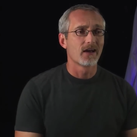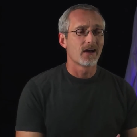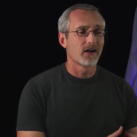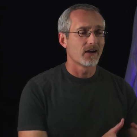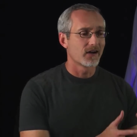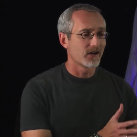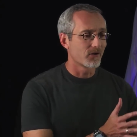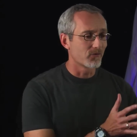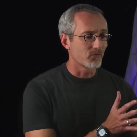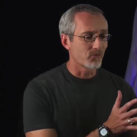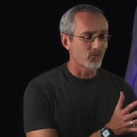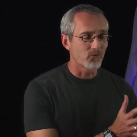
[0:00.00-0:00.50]

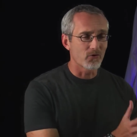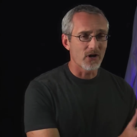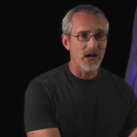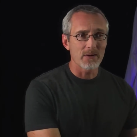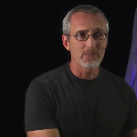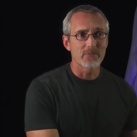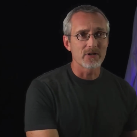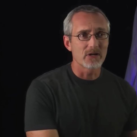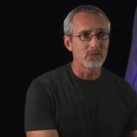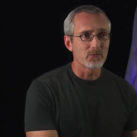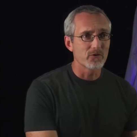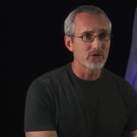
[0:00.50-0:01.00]
uh,
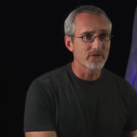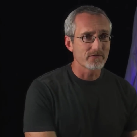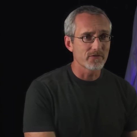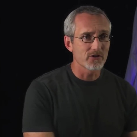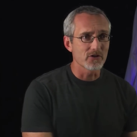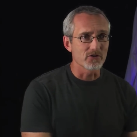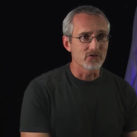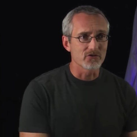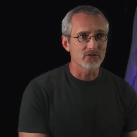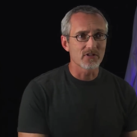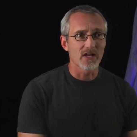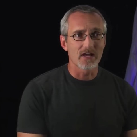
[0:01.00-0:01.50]
wrap it up with a
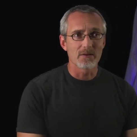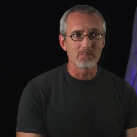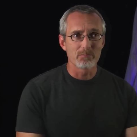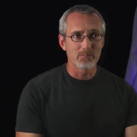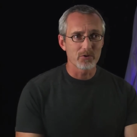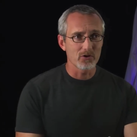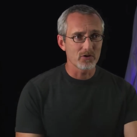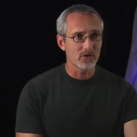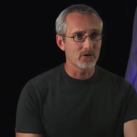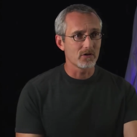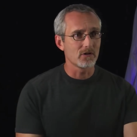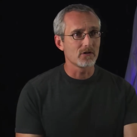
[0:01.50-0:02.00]
verse and
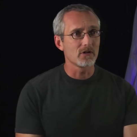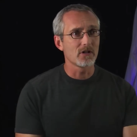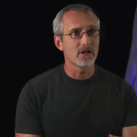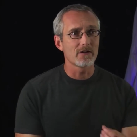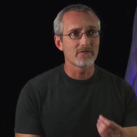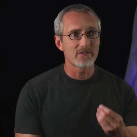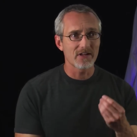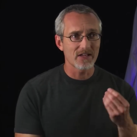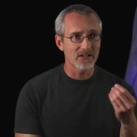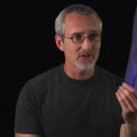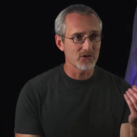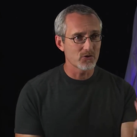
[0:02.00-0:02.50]
pull a
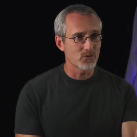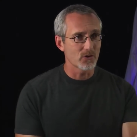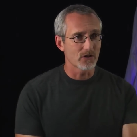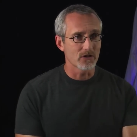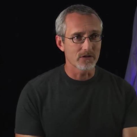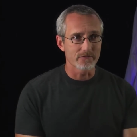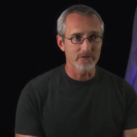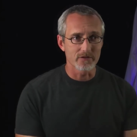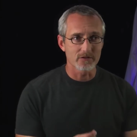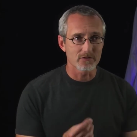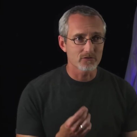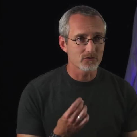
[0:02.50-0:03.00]
value out
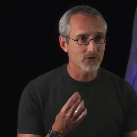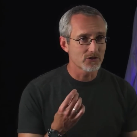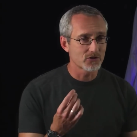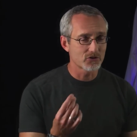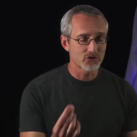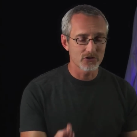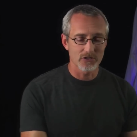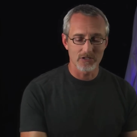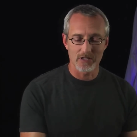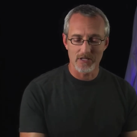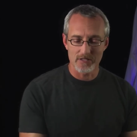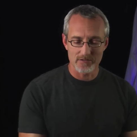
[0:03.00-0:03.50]
of it, a
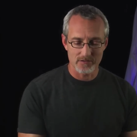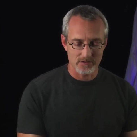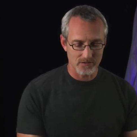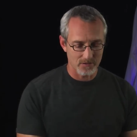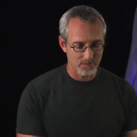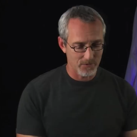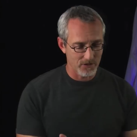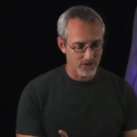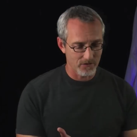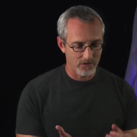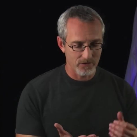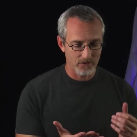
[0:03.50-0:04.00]
Christian lesson
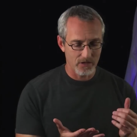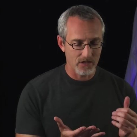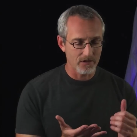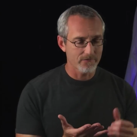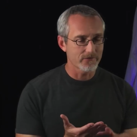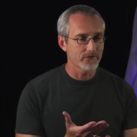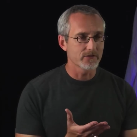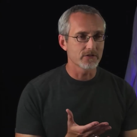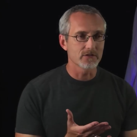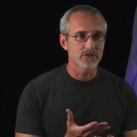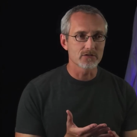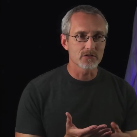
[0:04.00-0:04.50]
about
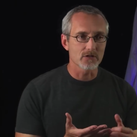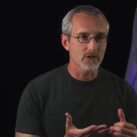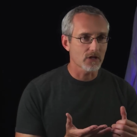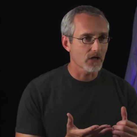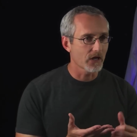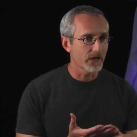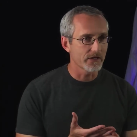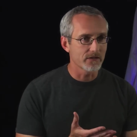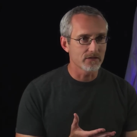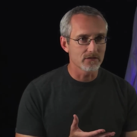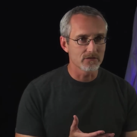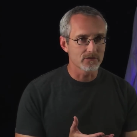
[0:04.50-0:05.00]
thankfulness or
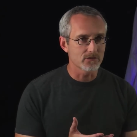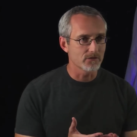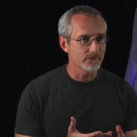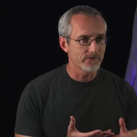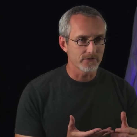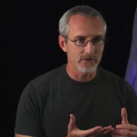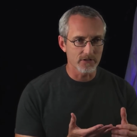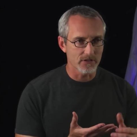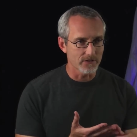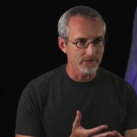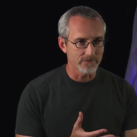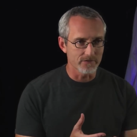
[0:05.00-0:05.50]
kindness or
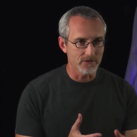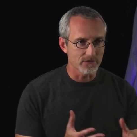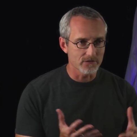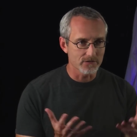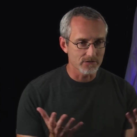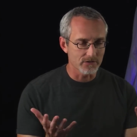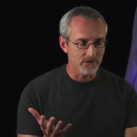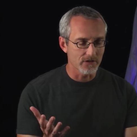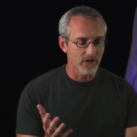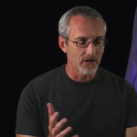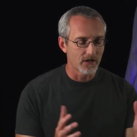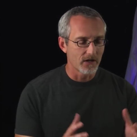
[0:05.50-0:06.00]

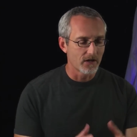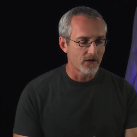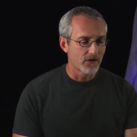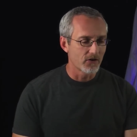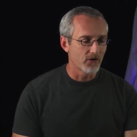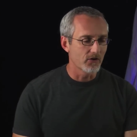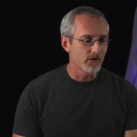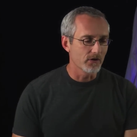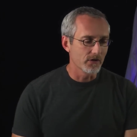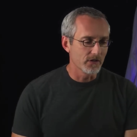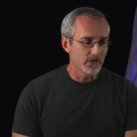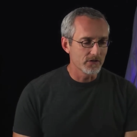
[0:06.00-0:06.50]
forgiveness or,
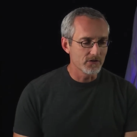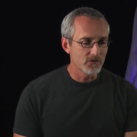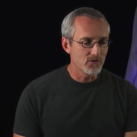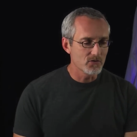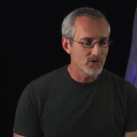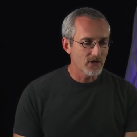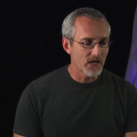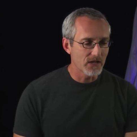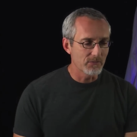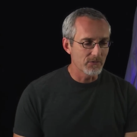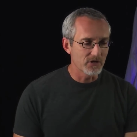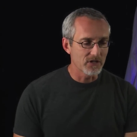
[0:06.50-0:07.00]
or you
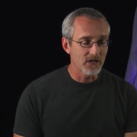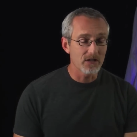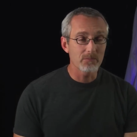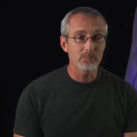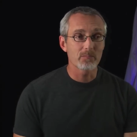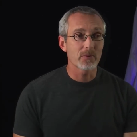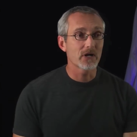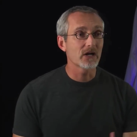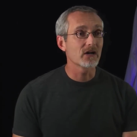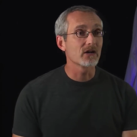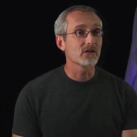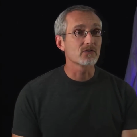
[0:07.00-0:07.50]
name it. And
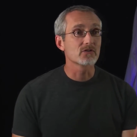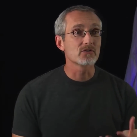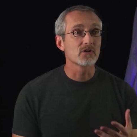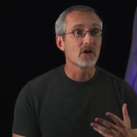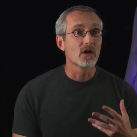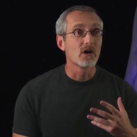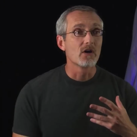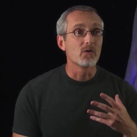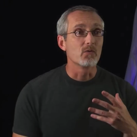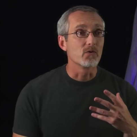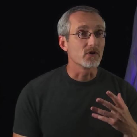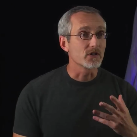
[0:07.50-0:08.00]
parents
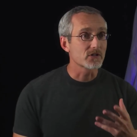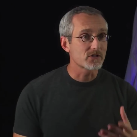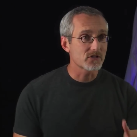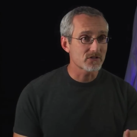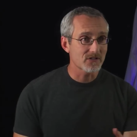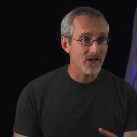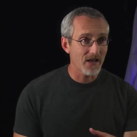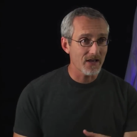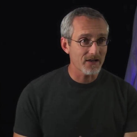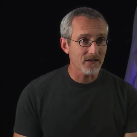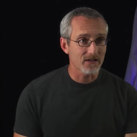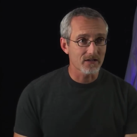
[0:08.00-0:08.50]
were
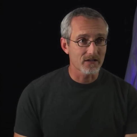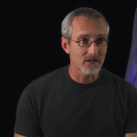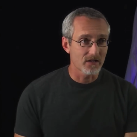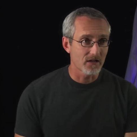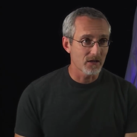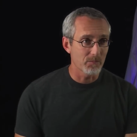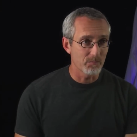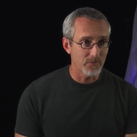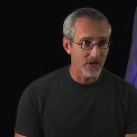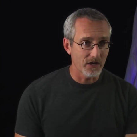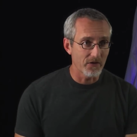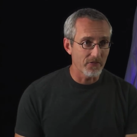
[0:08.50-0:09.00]
ecstatic
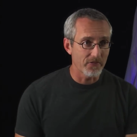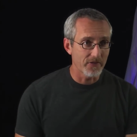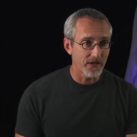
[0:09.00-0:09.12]
about